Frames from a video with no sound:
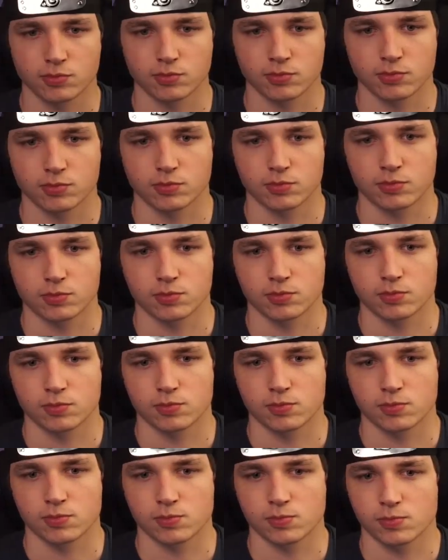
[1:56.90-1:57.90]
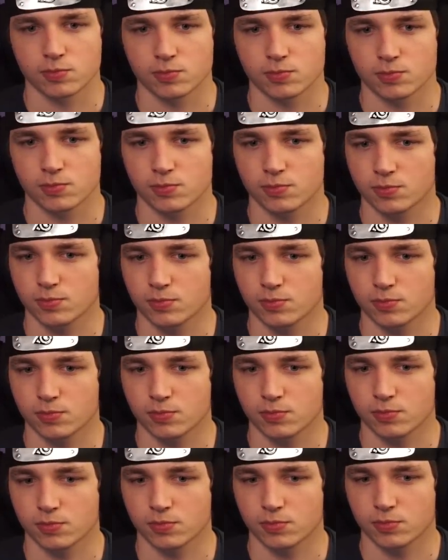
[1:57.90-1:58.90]

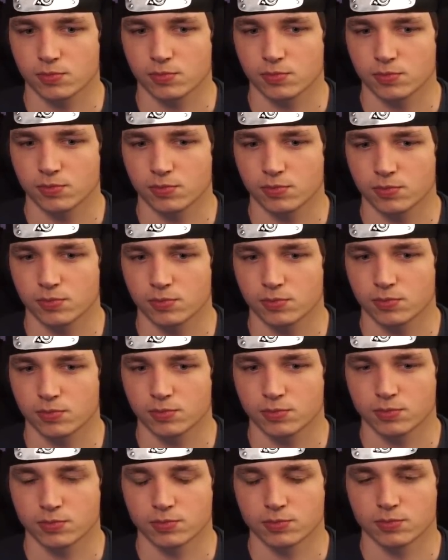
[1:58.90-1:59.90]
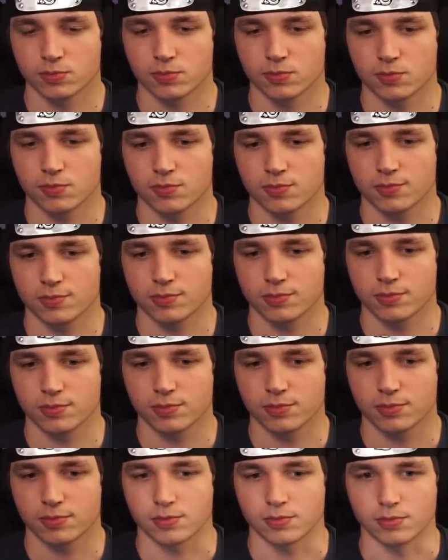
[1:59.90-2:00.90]

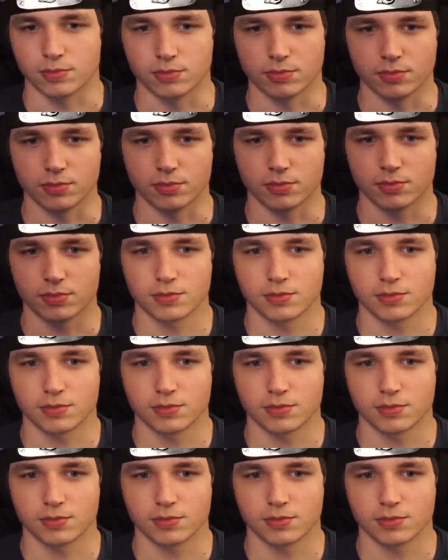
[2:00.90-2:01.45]
No one is speaking in this clip.